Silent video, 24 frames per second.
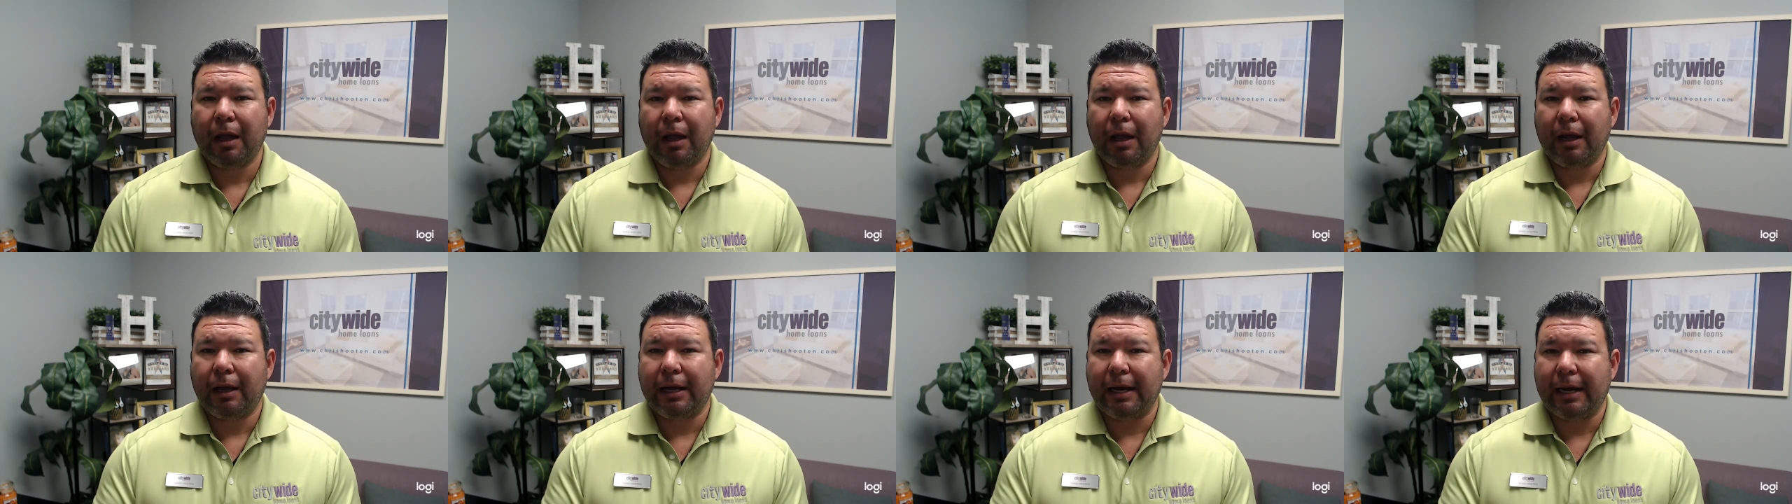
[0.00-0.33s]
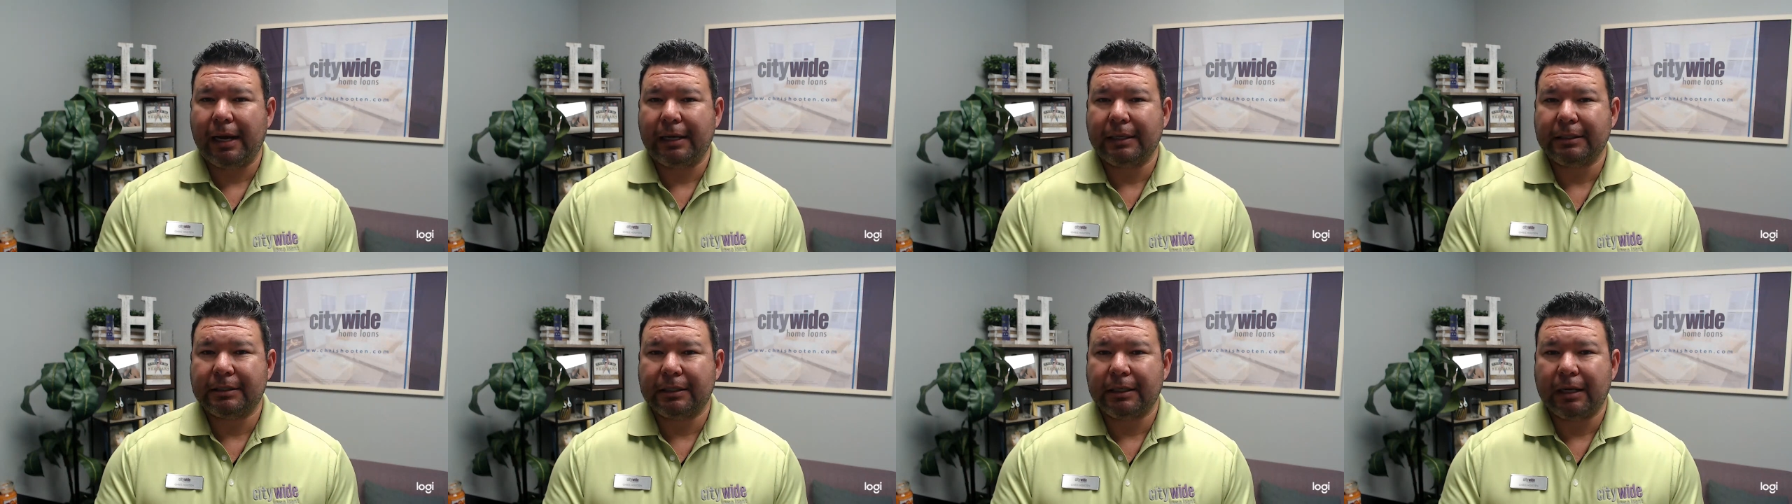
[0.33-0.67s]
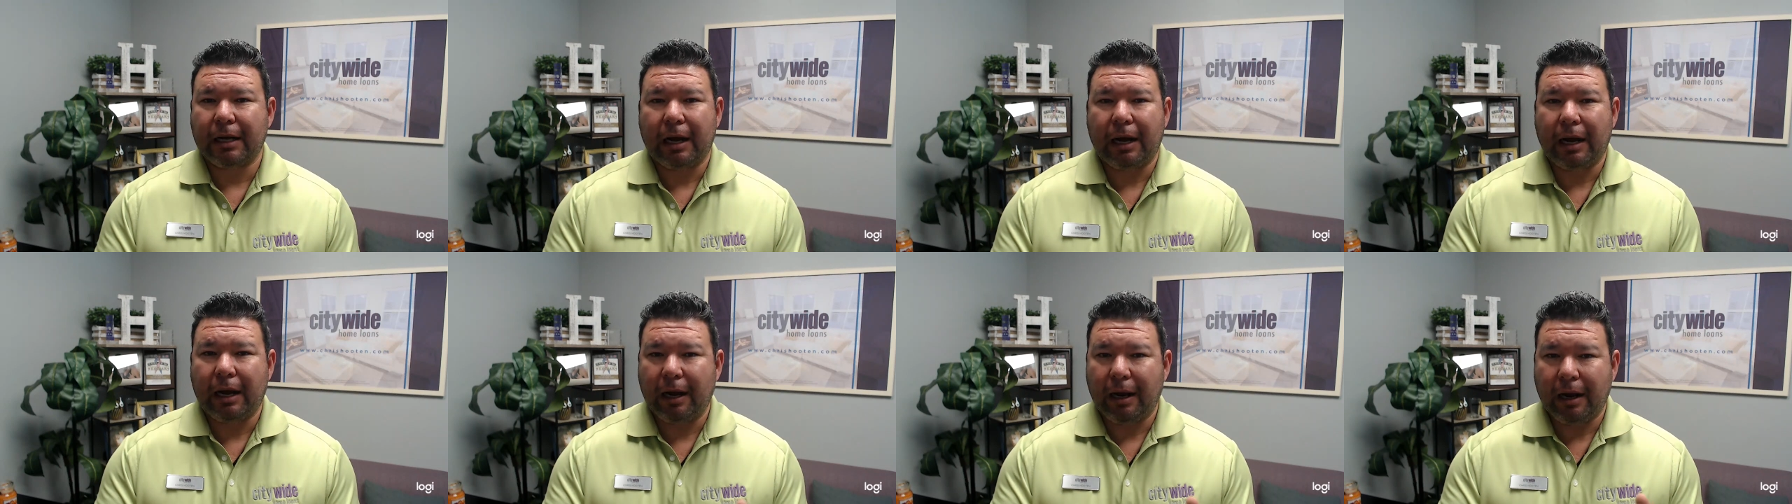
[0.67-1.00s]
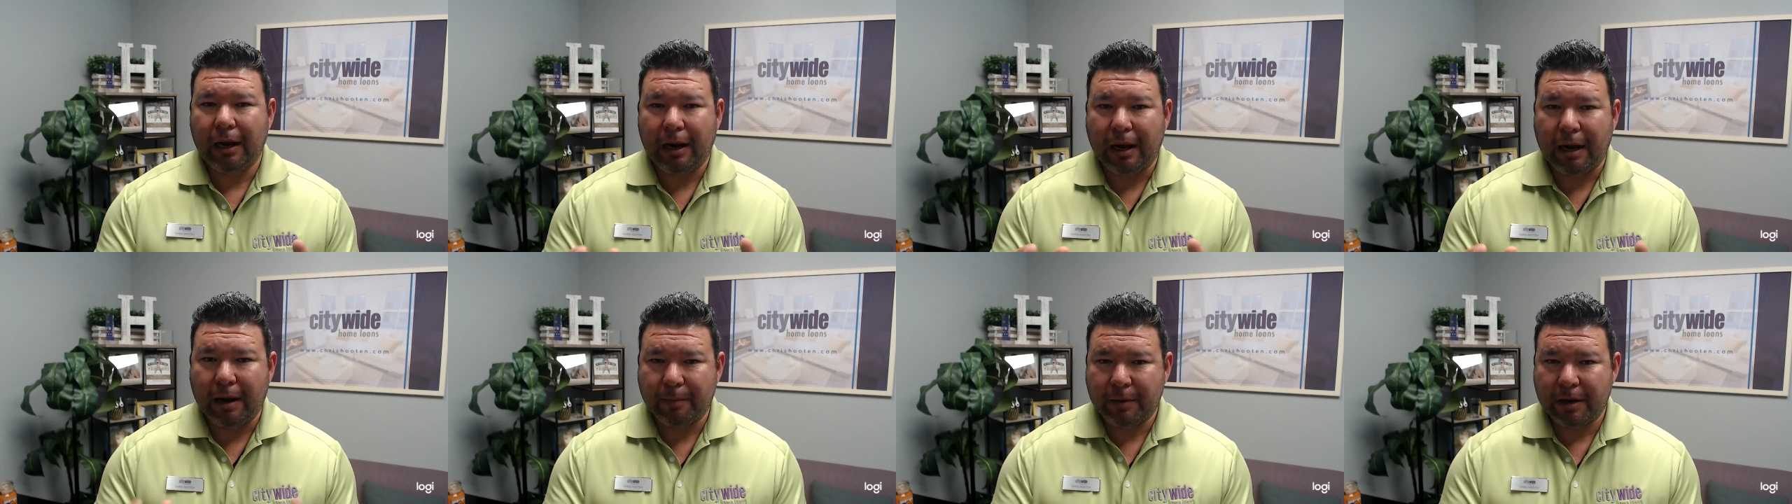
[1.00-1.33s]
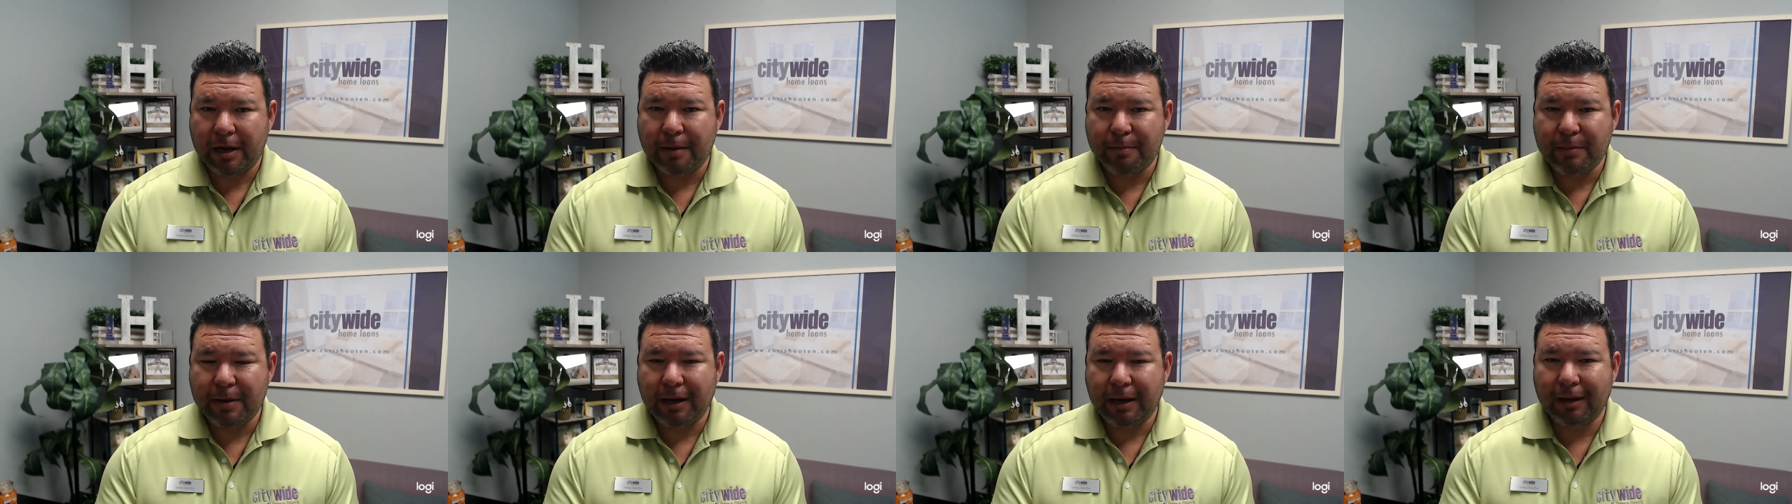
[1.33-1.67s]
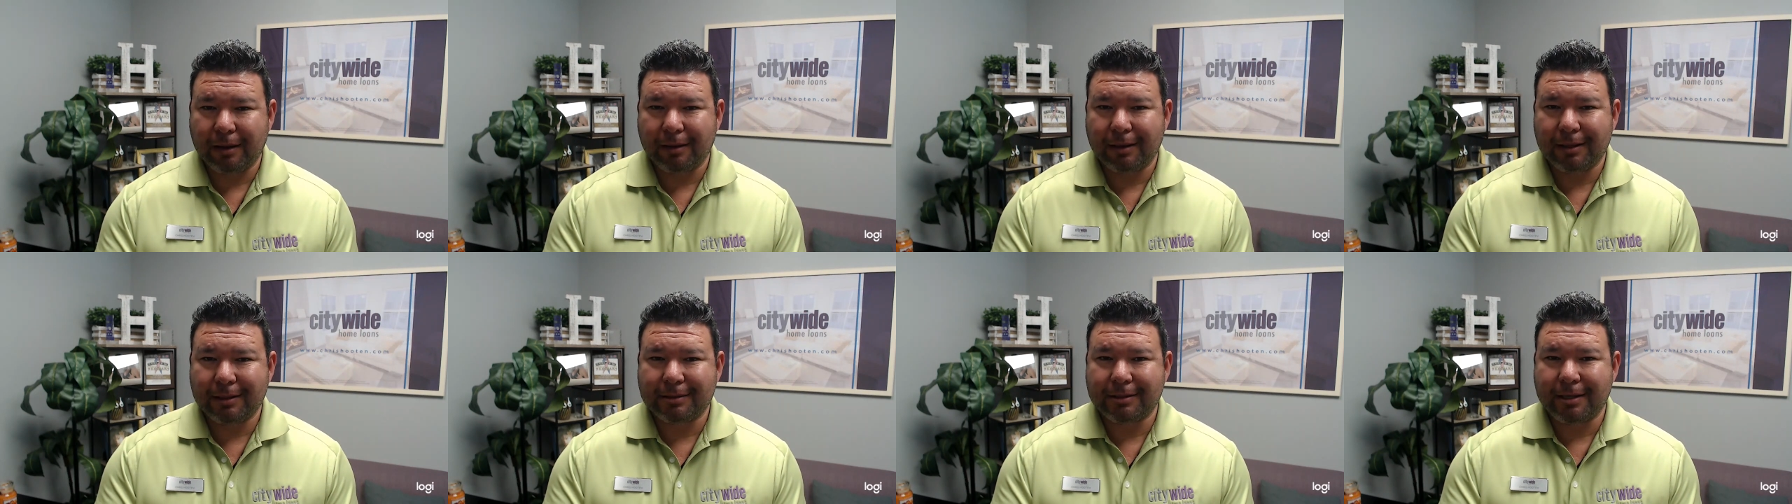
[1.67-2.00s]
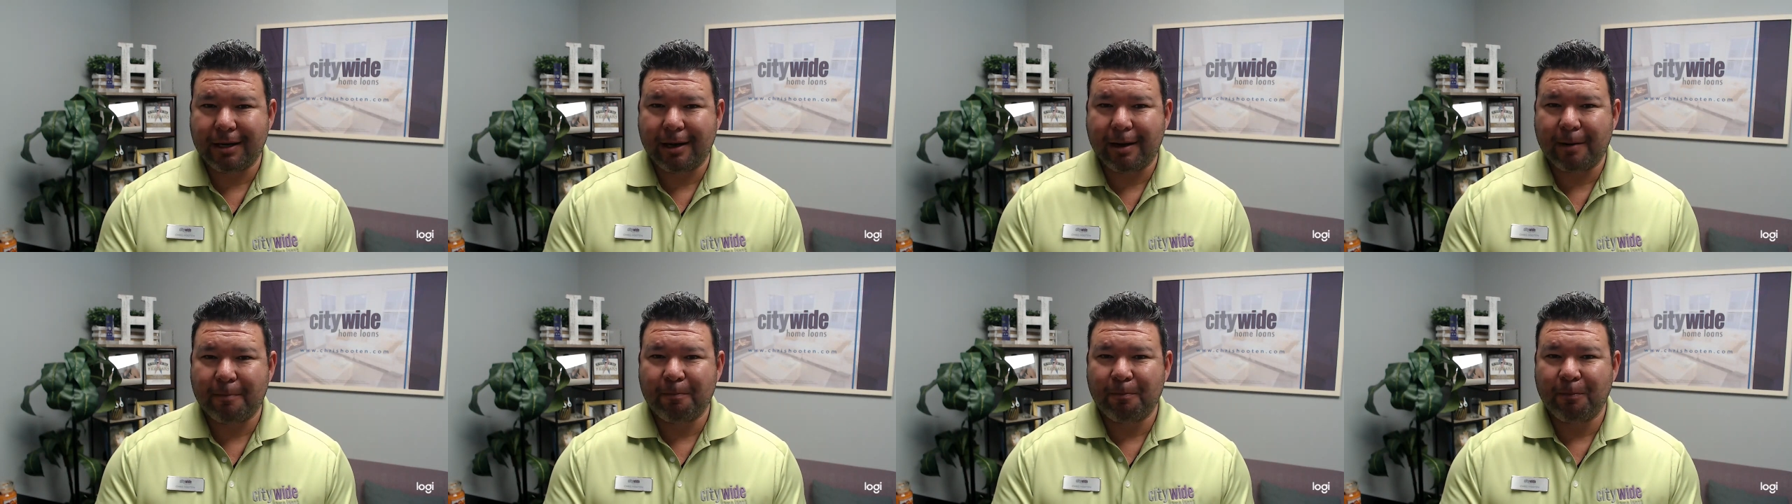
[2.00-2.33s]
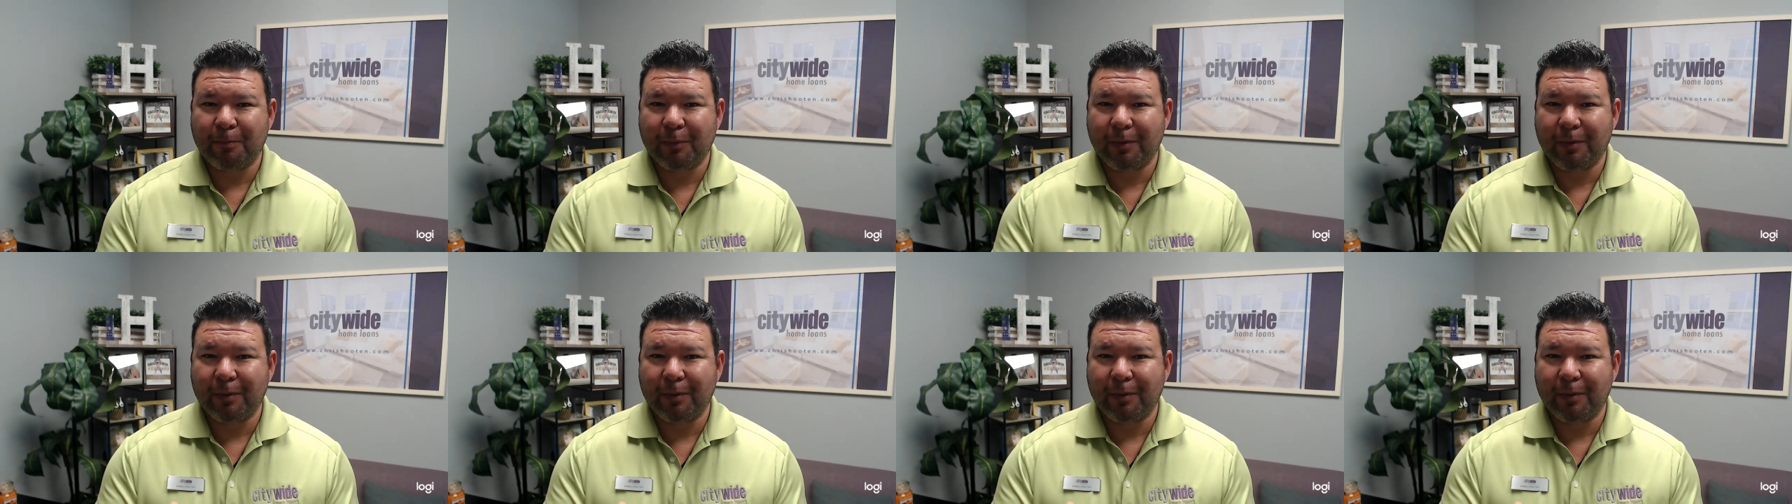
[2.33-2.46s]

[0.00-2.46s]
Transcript: Guys, I'm not making this up.